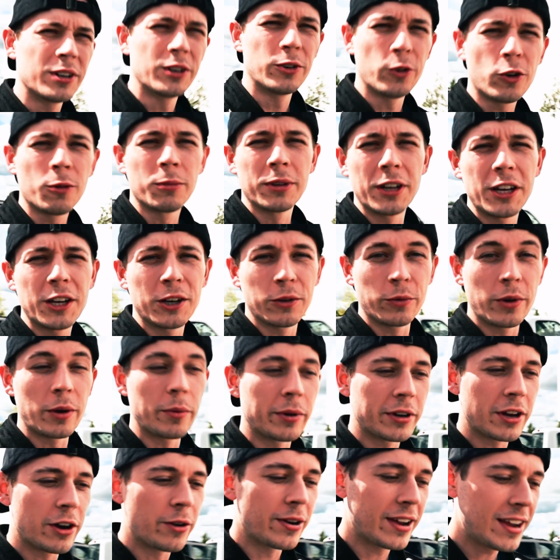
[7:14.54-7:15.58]
Normally, we
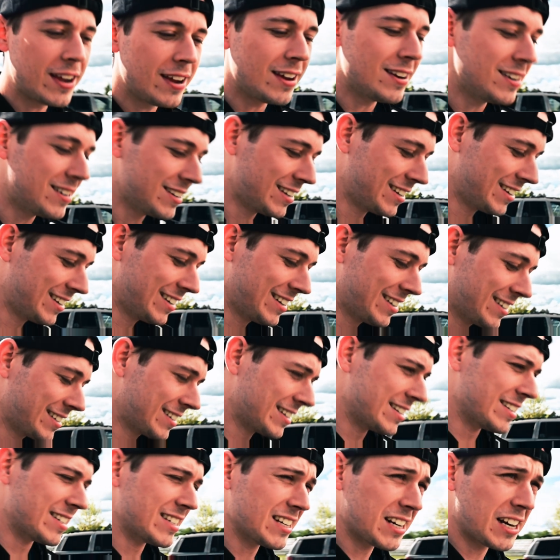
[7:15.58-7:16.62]
would go eat
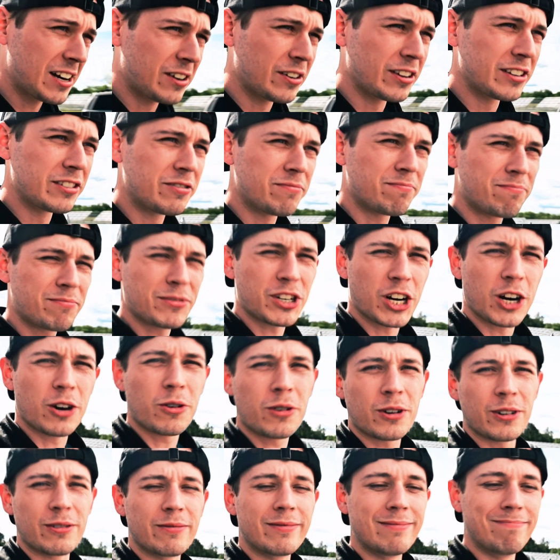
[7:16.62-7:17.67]
and sit down and
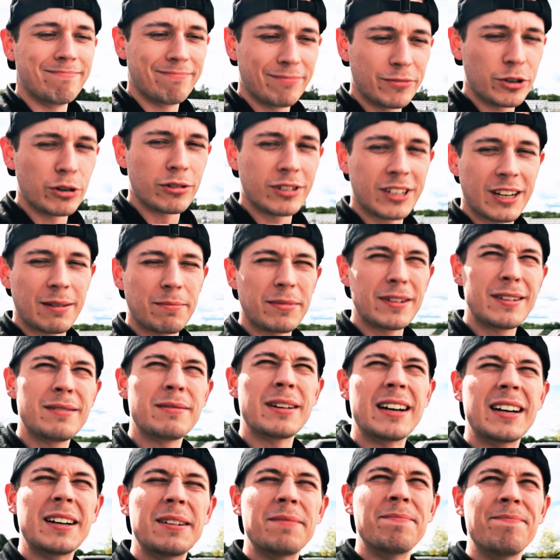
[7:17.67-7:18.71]
talk or do something,
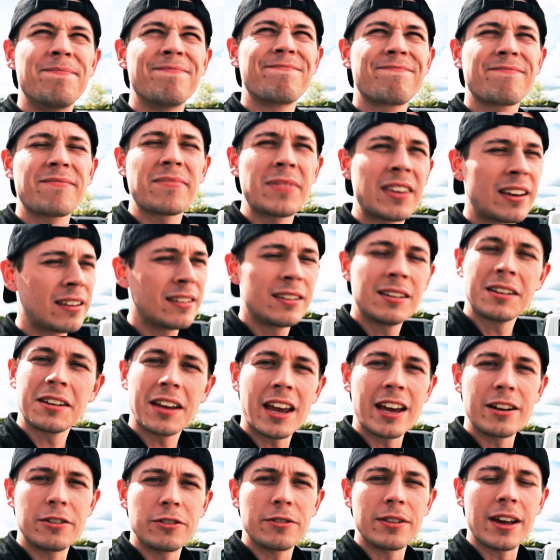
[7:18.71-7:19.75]
um,
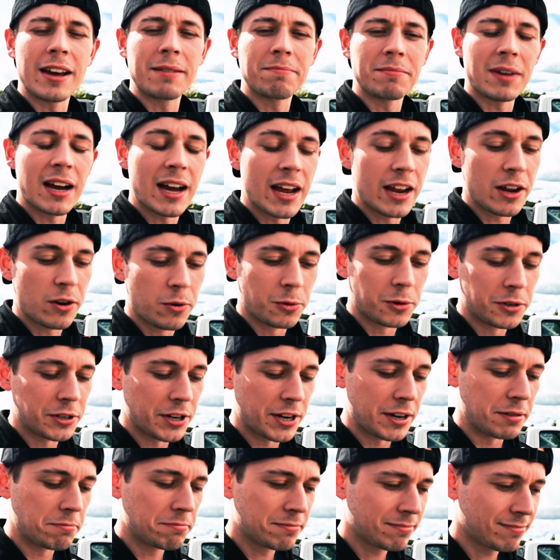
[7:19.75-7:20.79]
can't do that. I hate
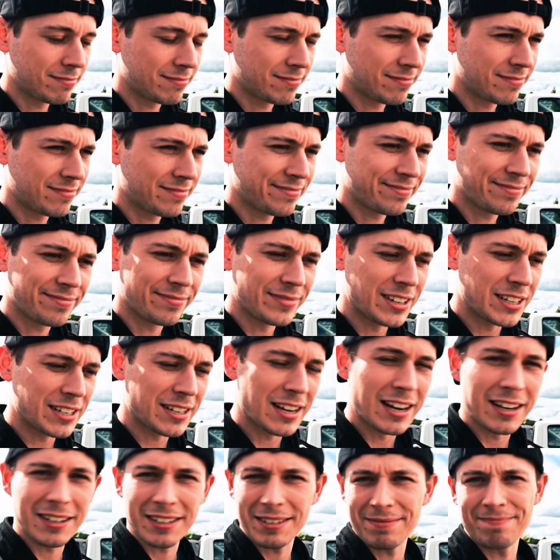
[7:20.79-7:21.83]
quarantine. It
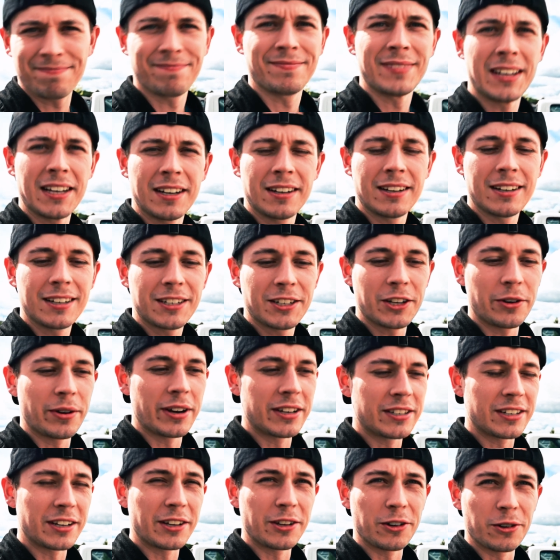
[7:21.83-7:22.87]
sucks. So
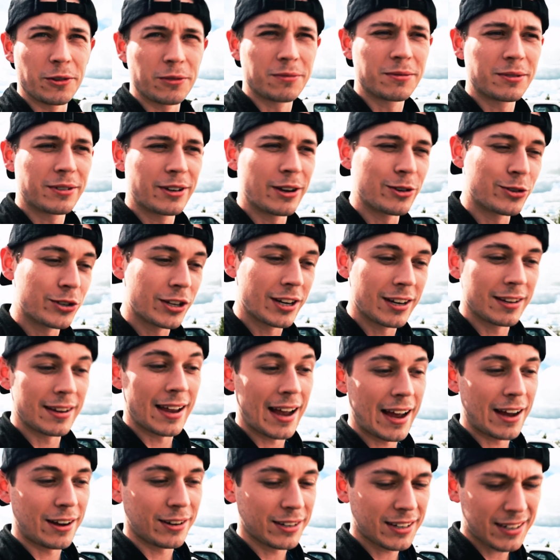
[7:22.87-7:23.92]
it's either go sit at the
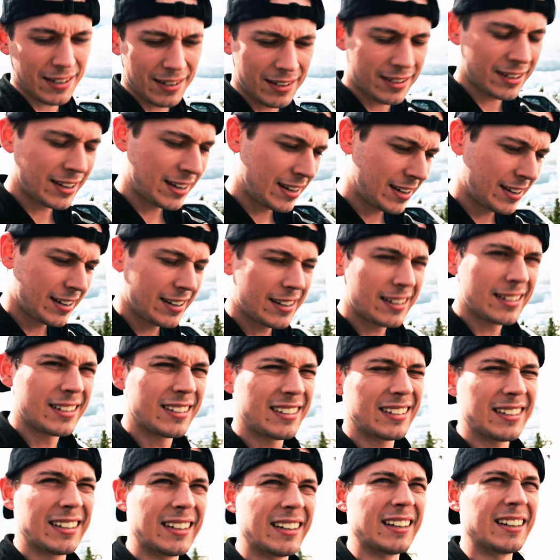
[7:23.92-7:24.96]
house
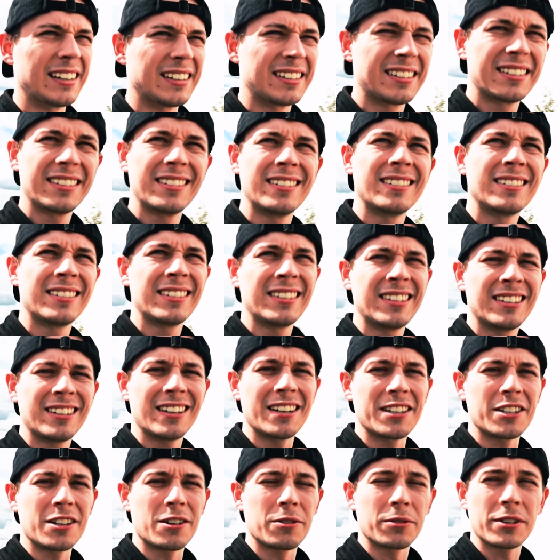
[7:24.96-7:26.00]
uh,
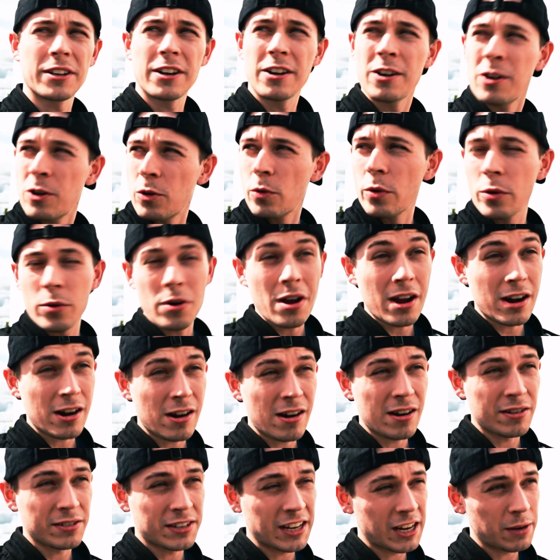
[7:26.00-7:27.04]
and talk there, or we're out
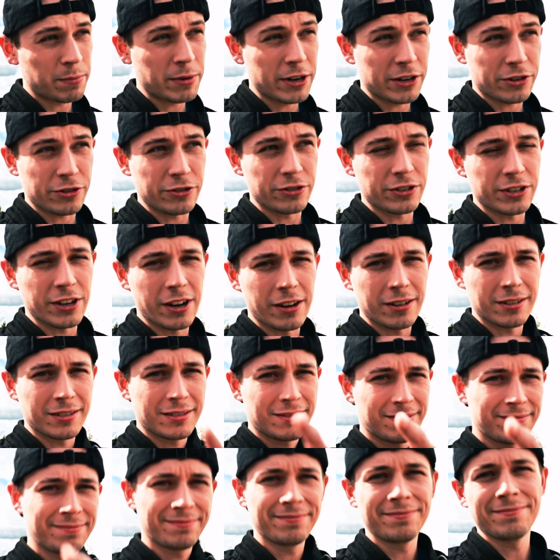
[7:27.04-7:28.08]
around and take pictures. So
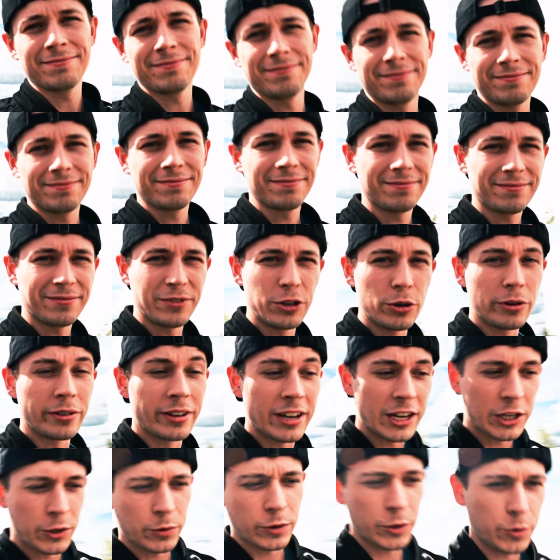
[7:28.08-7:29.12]
you can
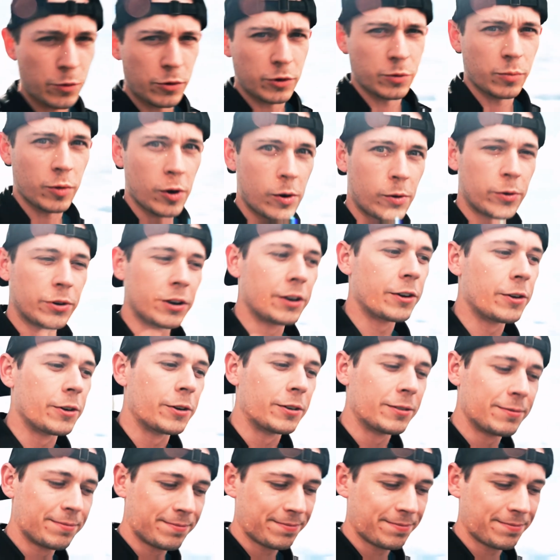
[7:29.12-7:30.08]
guess which one we're going to do.